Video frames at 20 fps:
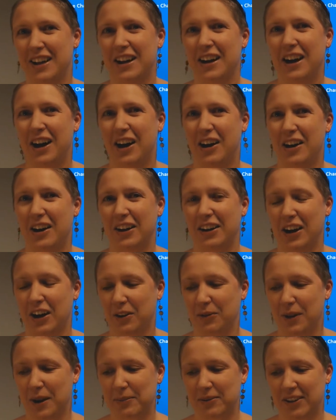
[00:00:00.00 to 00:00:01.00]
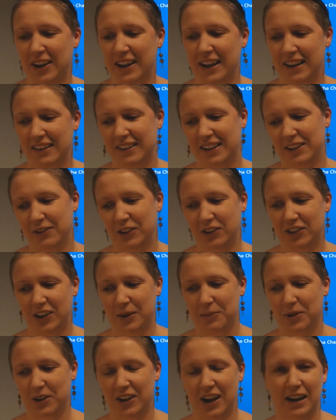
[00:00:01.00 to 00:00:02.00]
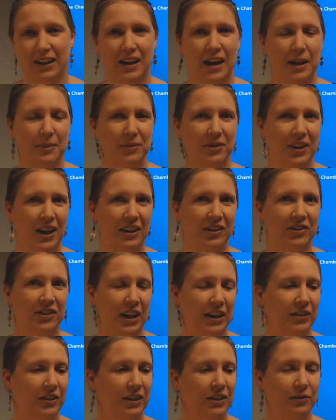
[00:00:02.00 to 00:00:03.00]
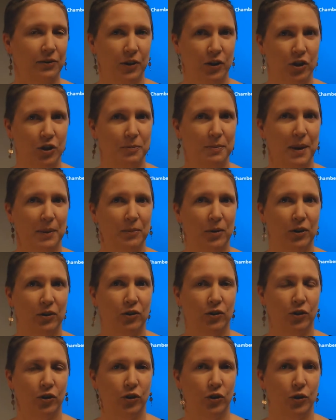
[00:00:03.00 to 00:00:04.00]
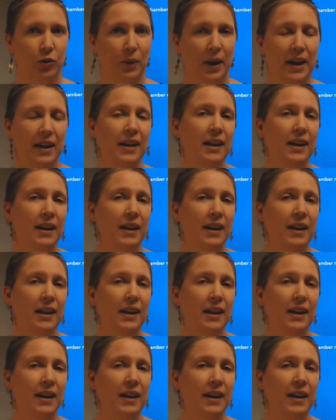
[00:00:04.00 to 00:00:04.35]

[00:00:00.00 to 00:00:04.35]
on our website at siebelchamber.com/checklist for new members to